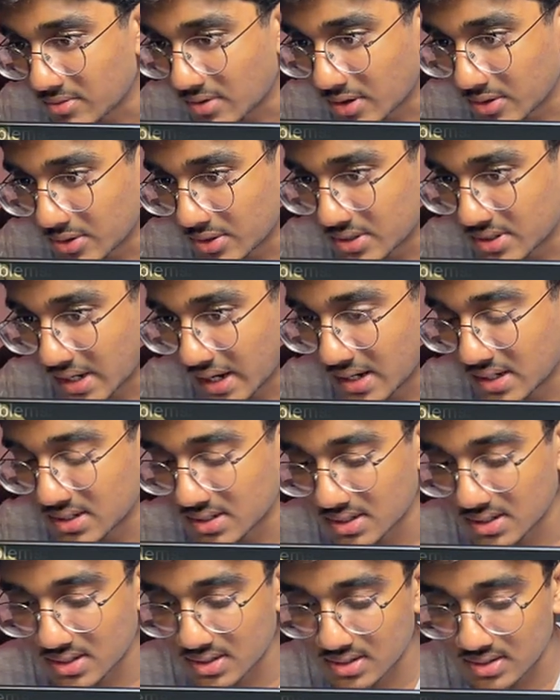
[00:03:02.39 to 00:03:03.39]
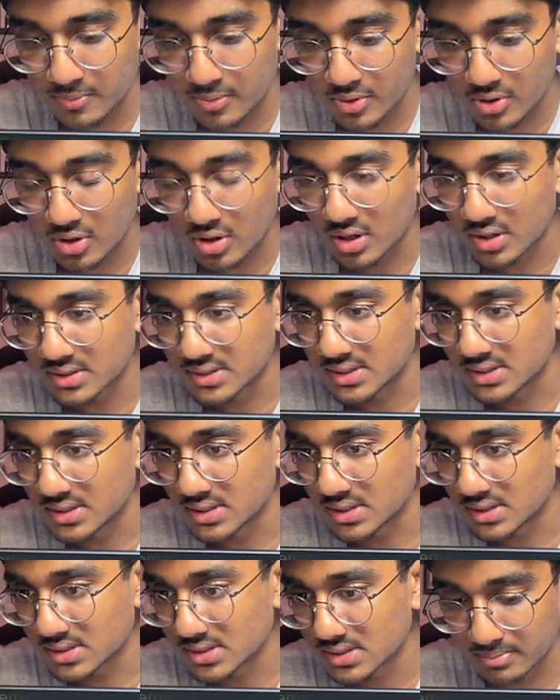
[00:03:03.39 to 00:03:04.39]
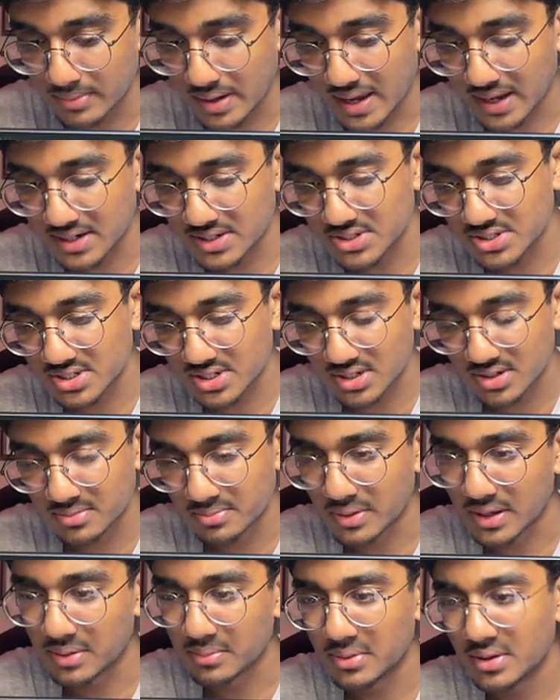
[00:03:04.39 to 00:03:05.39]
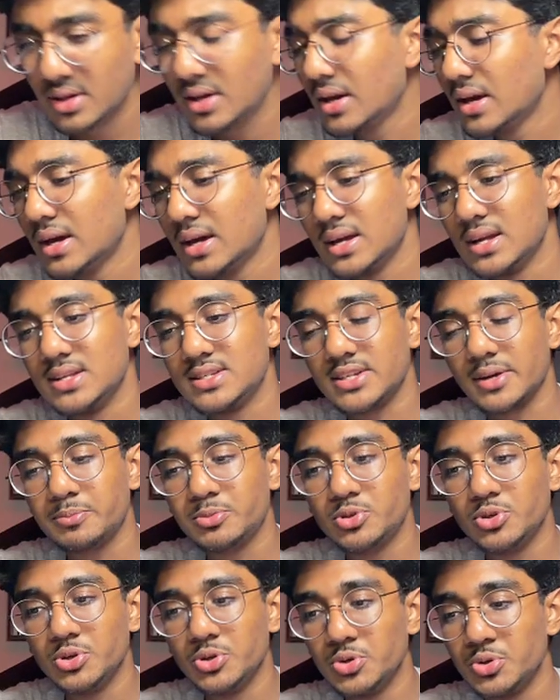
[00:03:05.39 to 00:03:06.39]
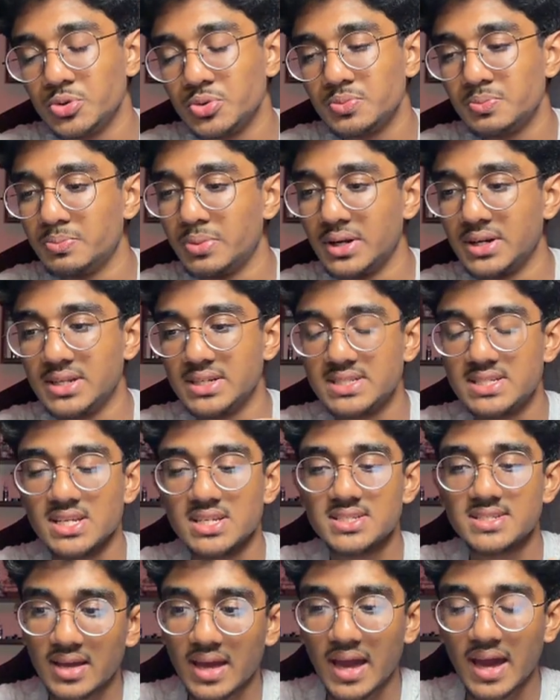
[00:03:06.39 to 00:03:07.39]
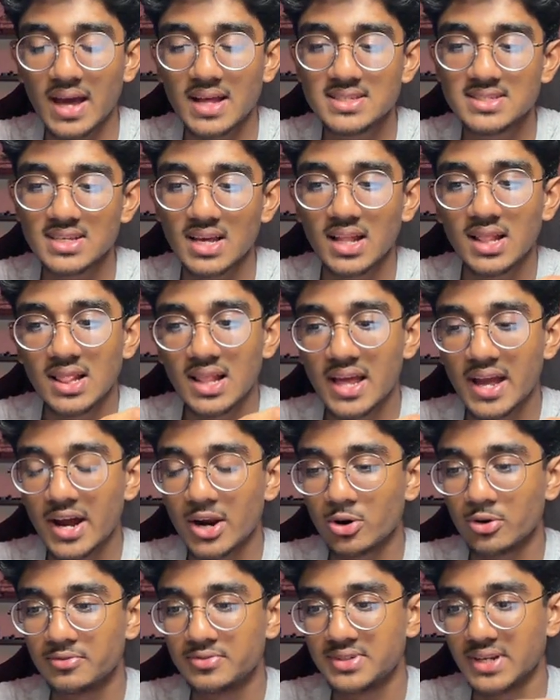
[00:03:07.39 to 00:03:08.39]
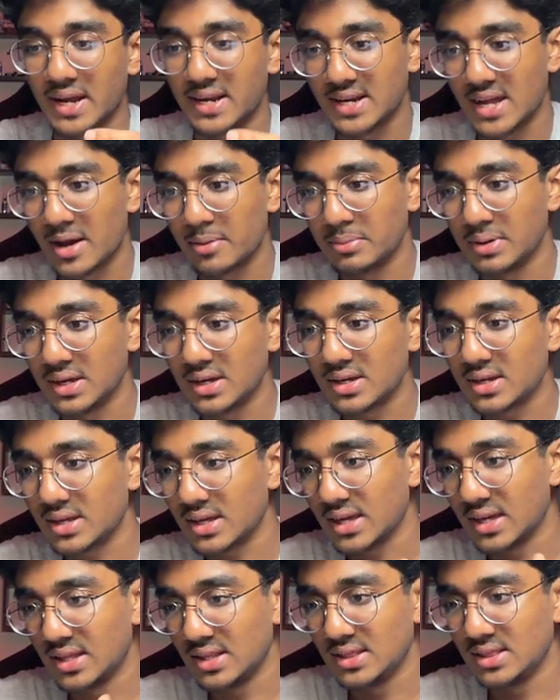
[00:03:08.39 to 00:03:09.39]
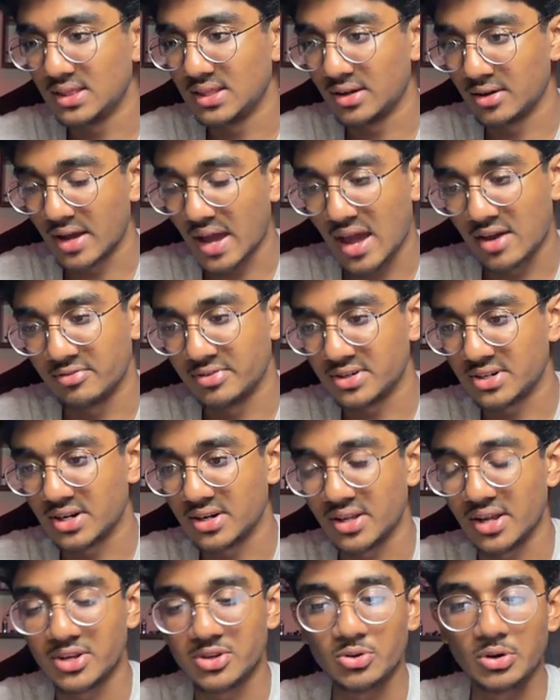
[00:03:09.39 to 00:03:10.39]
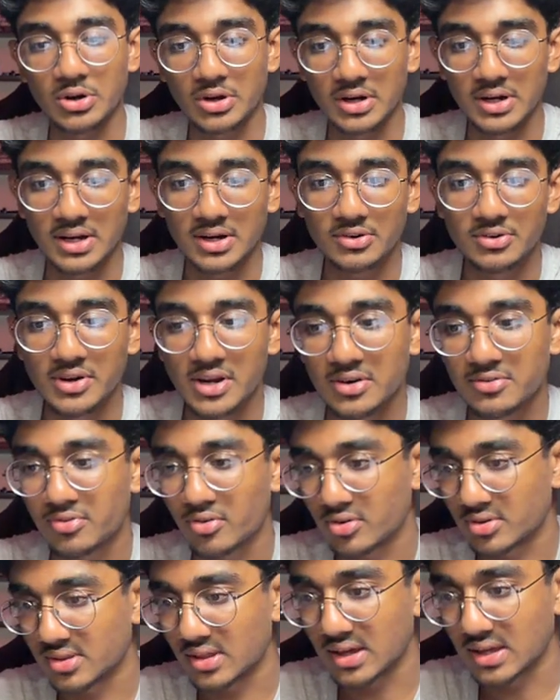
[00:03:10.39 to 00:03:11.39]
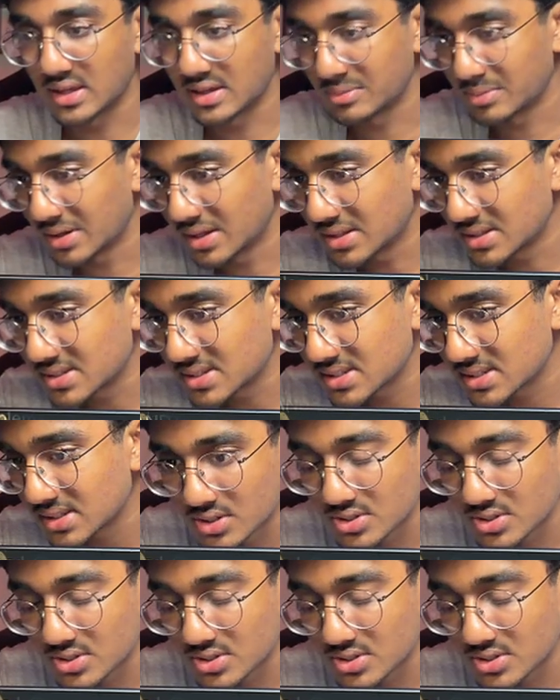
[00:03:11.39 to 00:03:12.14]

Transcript: Founder title, product manager, maybe. It's up to you, but it just adds a layer of dynamic in the avatar that you're gonna create for the emails.